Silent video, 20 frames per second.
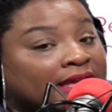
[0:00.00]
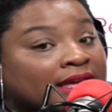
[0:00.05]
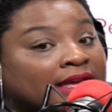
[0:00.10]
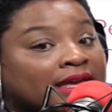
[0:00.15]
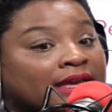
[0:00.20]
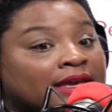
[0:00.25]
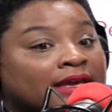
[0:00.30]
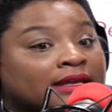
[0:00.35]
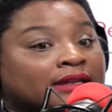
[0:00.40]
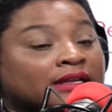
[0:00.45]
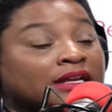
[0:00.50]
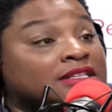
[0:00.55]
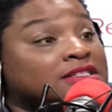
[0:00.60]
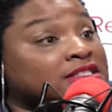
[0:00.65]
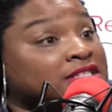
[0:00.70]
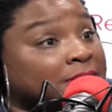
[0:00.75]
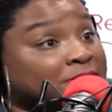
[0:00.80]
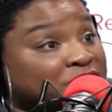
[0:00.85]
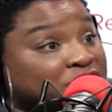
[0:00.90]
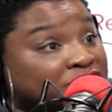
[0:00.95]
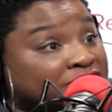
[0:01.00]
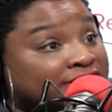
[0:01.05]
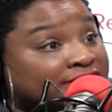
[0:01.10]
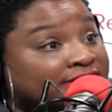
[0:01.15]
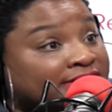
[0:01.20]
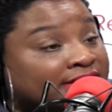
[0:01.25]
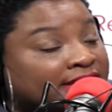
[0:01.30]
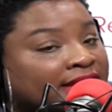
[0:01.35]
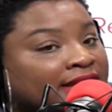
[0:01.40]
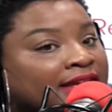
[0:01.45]
and
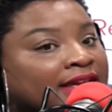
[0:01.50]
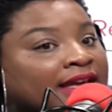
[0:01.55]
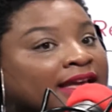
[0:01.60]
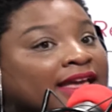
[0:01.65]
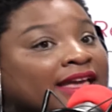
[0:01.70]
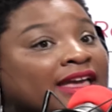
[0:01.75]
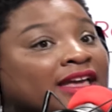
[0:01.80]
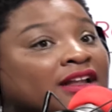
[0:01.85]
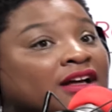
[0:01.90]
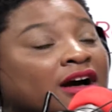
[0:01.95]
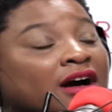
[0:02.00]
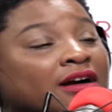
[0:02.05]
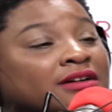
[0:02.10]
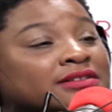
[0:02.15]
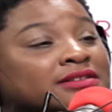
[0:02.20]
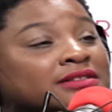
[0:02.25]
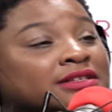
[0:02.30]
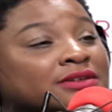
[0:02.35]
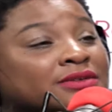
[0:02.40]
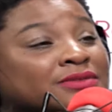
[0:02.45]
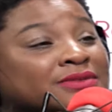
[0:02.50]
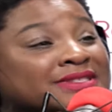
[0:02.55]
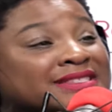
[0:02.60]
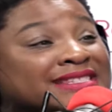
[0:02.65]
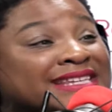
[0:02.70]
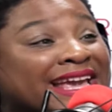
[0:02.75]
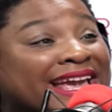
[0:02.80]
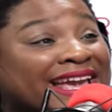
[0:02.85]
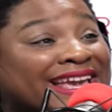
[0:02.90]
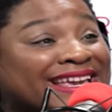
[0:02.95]
consumption and also
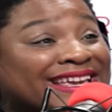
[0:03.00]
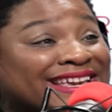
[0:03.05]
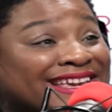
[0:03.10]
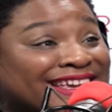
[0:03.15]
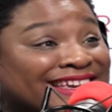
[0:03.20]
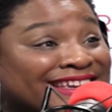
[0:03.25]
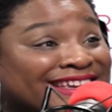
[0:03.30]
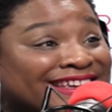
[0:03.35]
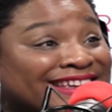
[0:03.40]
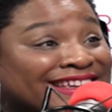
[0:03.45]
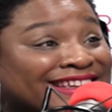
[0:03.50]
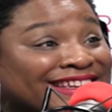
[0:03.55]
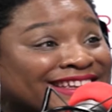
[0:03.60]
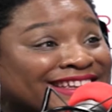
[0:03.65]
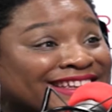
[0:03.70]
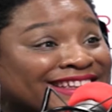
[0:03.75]
taking. A